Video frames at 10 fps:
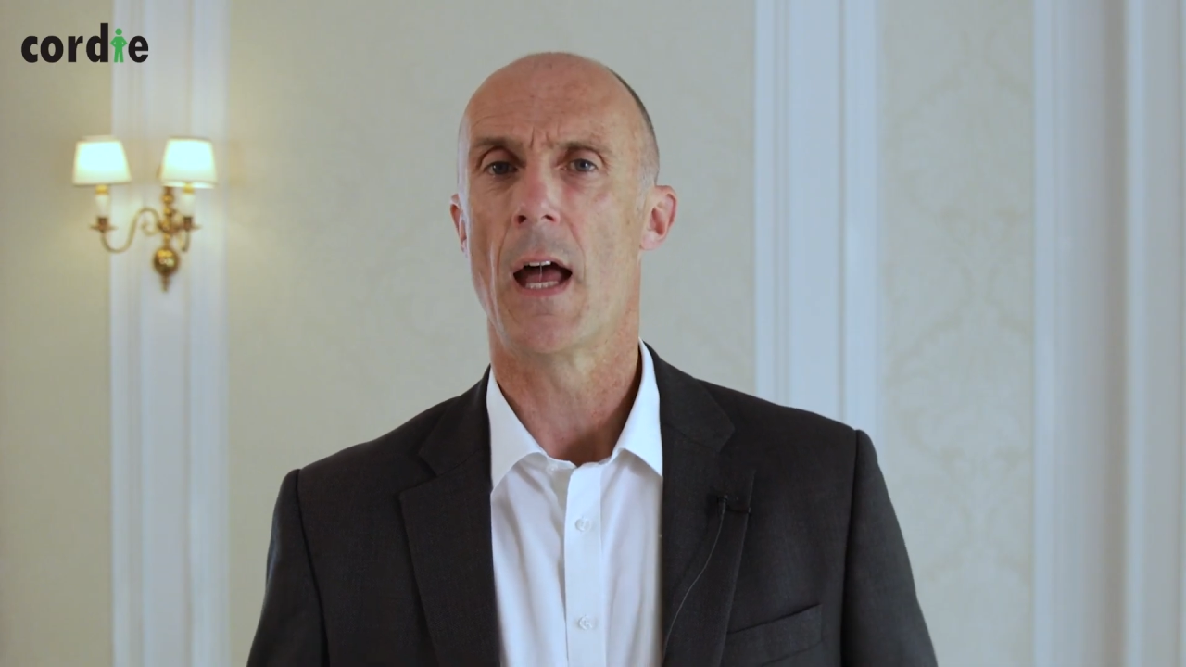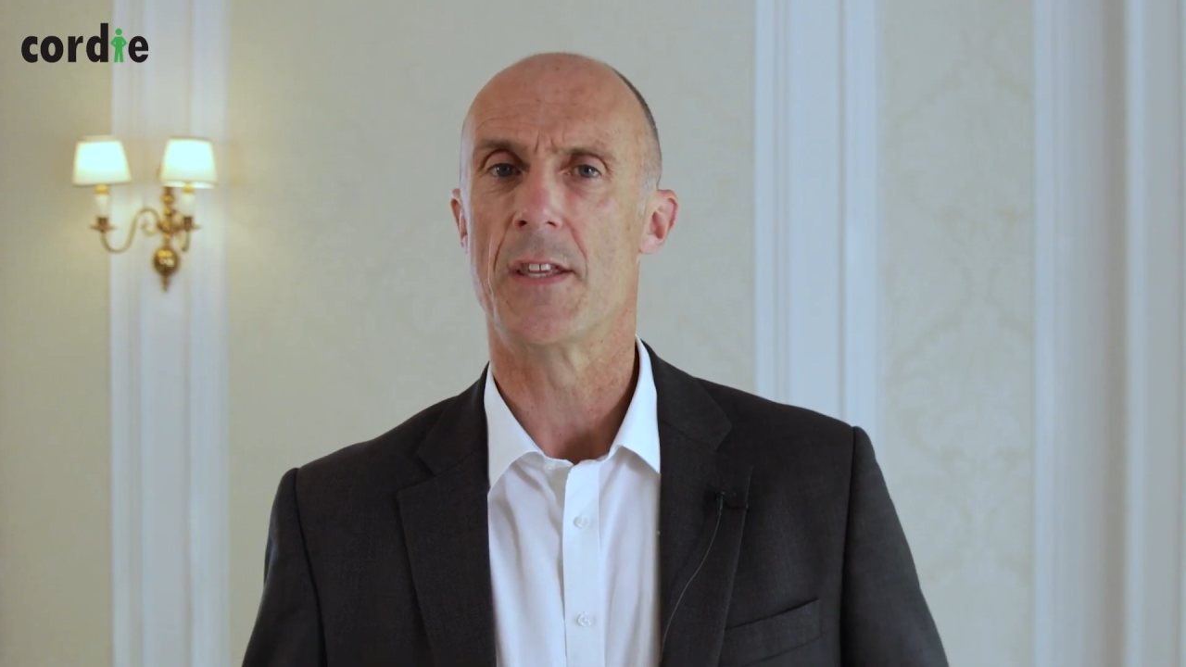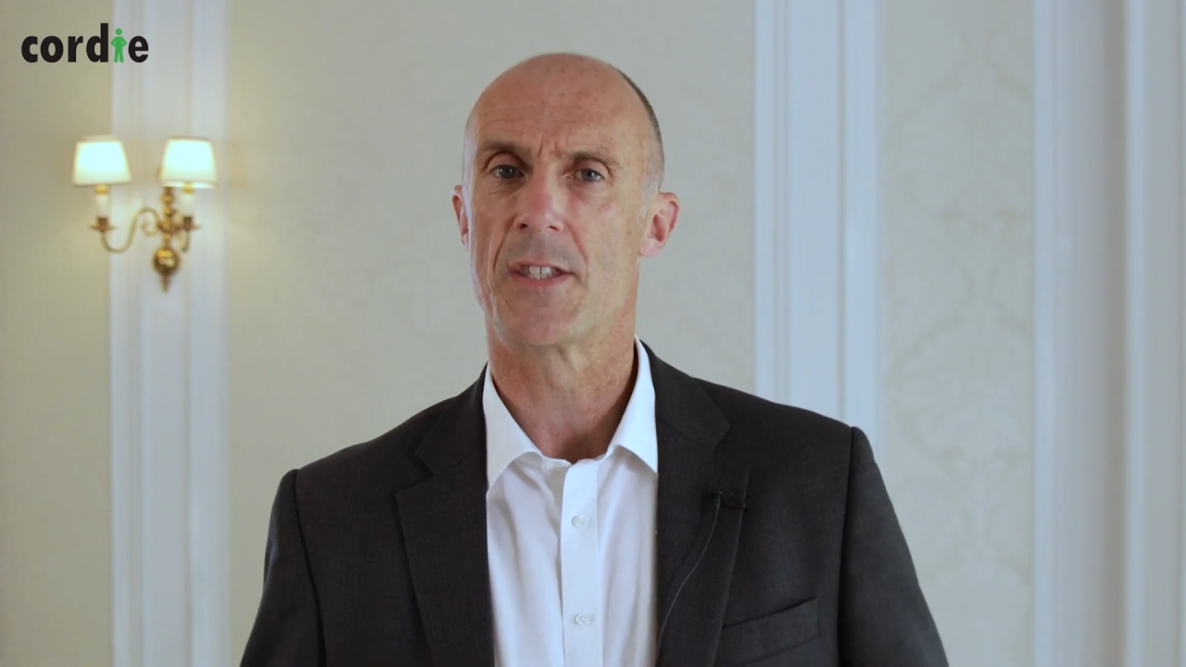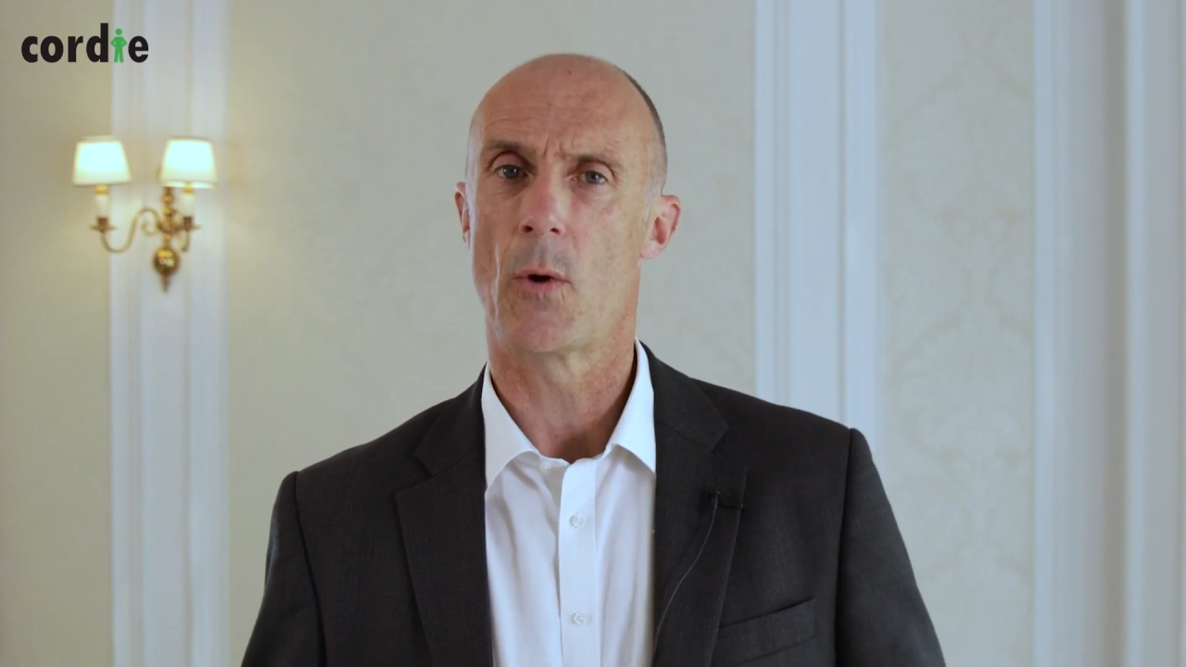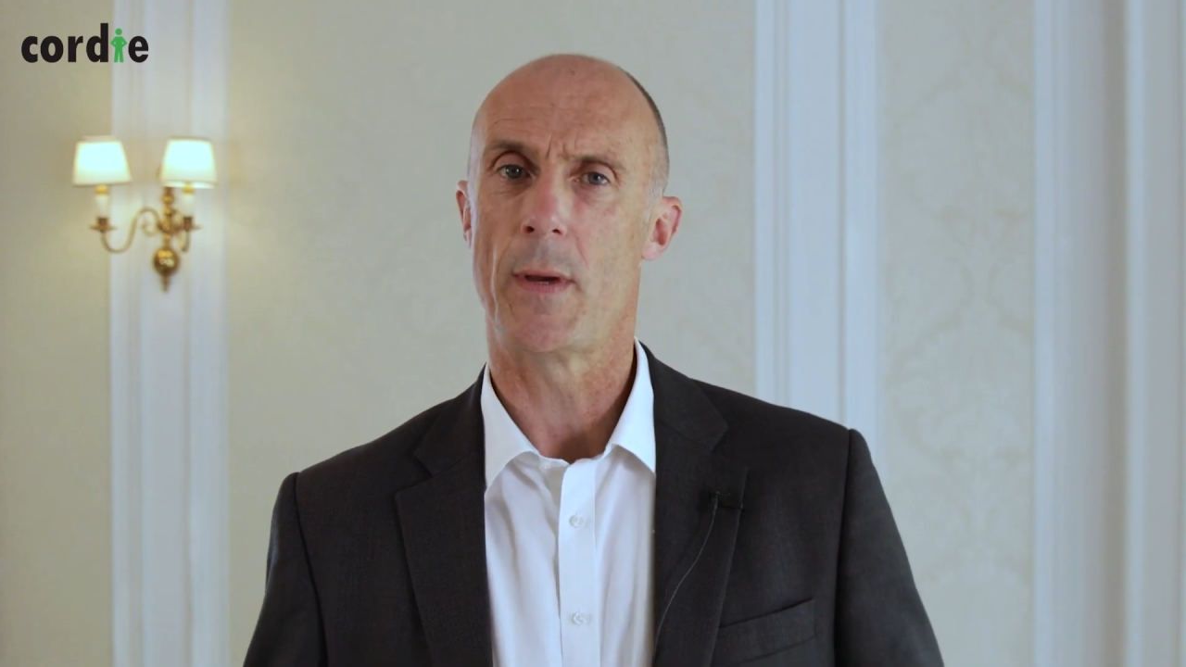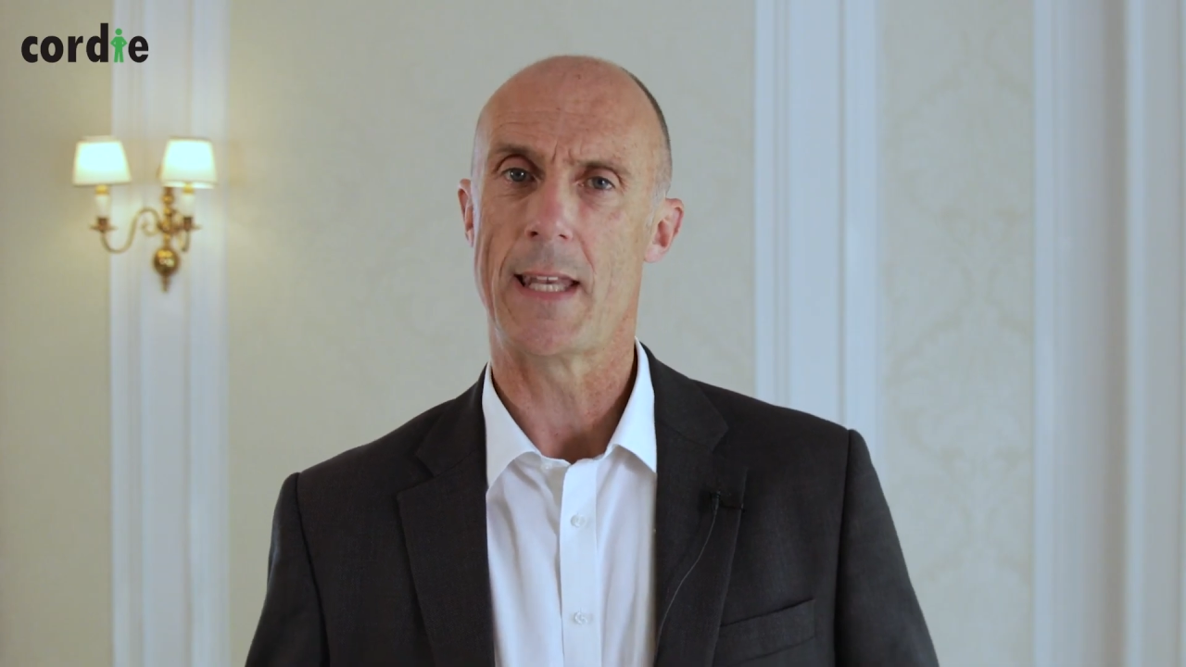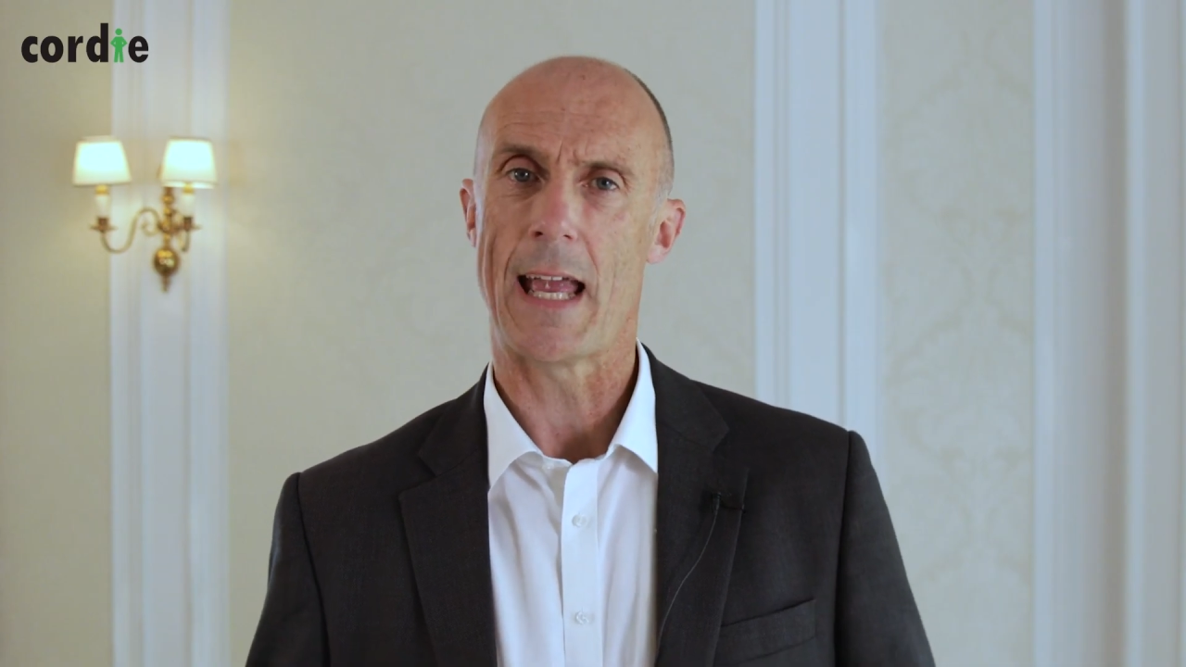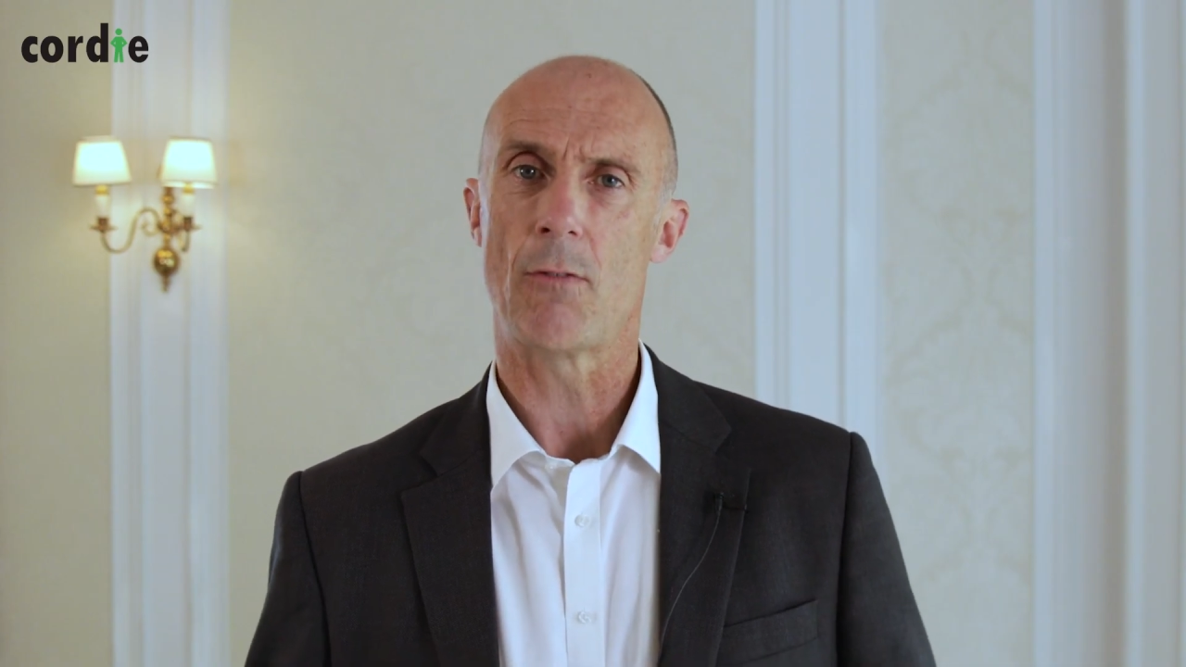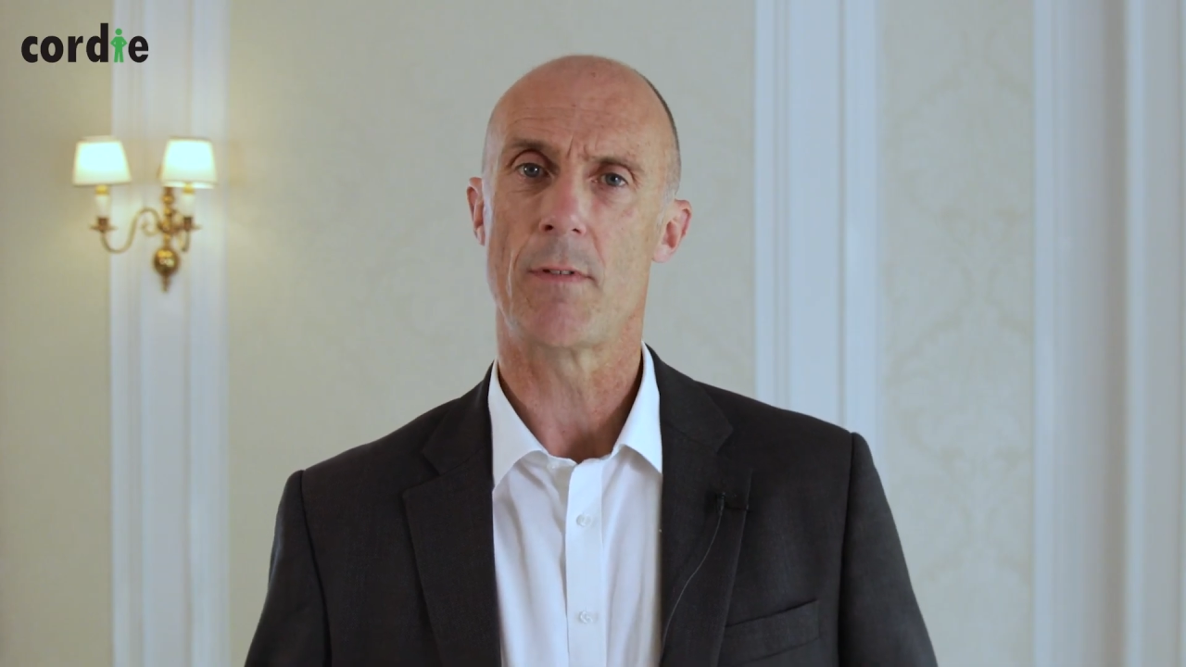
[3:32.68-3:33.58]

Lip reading: And so we now